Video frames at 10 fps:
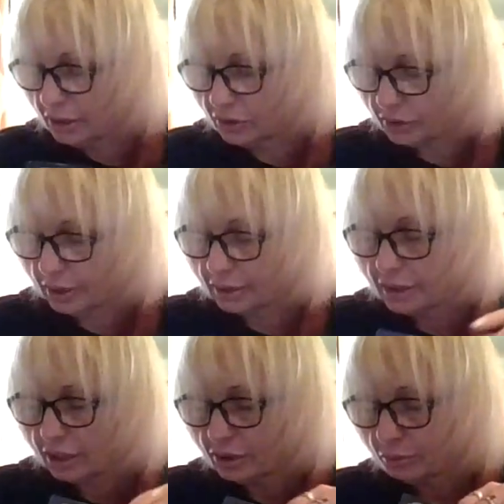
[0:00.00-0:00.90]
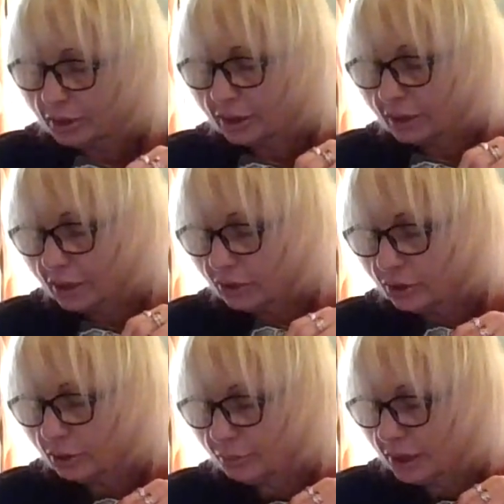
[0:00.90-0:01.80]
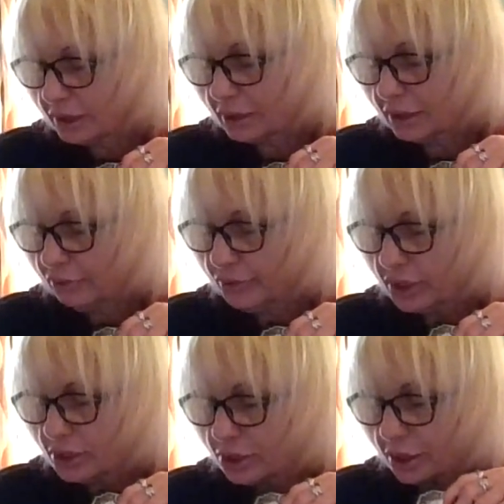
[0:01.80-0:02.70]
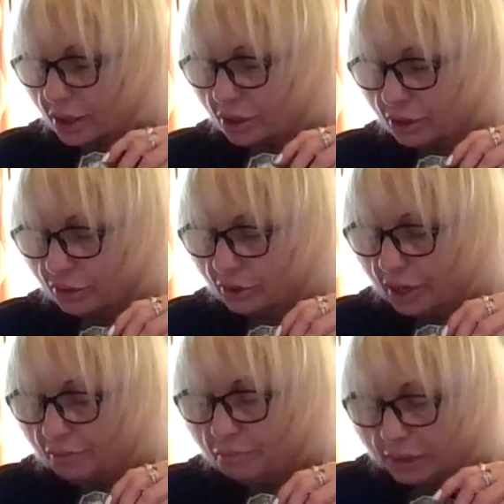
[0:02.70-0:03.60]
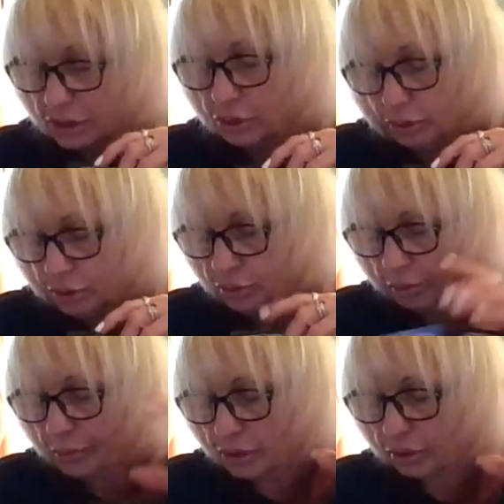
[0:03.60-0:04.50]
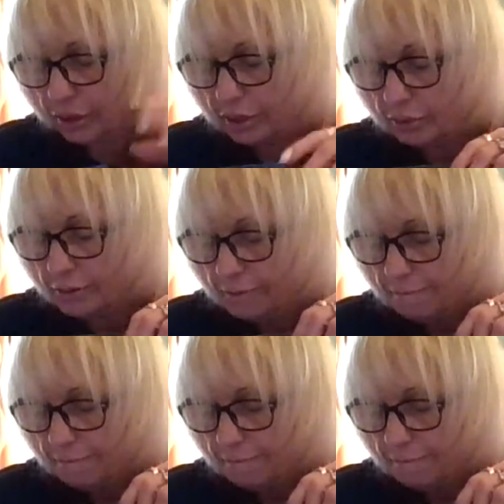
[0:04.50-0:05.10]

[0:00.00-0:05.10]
So that tells me that there's going to be a significant change in your life be due to a betrayal.